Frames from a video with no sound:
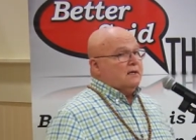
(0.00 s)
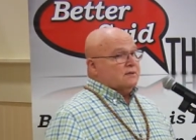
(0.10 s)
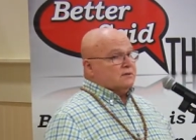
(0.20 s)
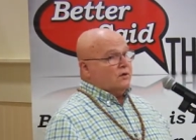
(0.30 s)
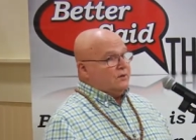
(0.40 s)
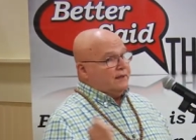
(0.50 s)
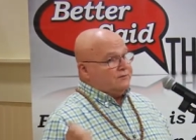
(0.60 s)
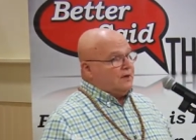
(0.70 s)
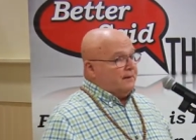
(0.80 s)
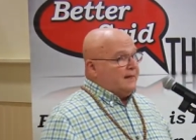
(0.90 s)
So they
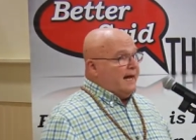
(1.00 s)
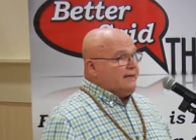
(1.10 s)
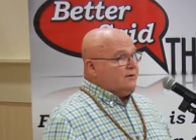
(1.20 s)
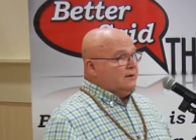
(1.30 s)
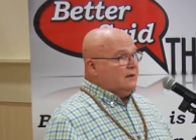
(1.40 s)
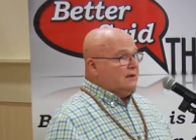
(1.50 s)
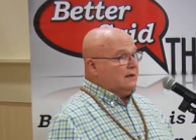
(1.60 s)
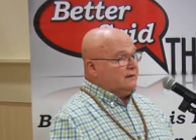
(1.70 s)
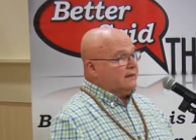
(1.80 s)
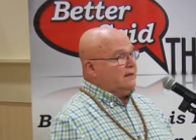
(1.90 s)
drop anchor,
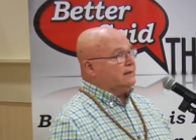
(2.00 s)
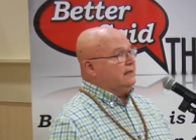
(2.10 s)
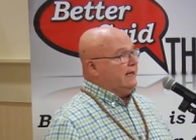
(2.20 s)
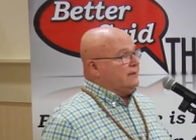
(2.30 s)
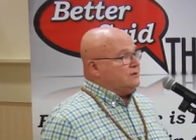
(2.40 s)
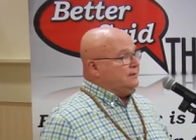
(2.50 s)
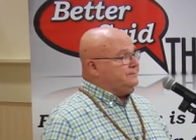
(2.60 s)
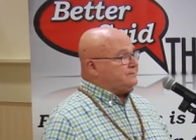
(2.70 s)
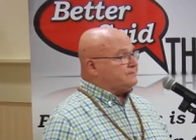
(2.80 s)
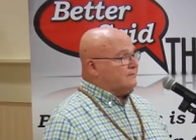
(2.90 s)
they cut the
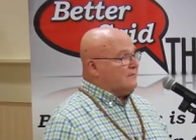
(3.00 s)
engine,